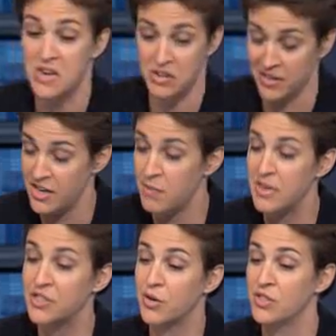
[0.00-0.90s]
Clinton
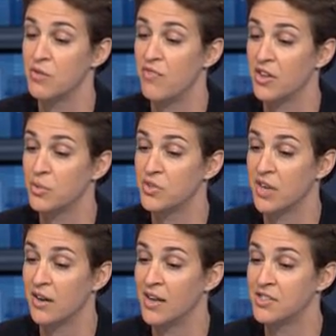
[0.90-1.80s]
administration felt it was
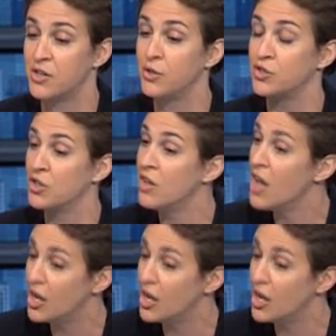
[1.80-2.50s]
unconstitutional.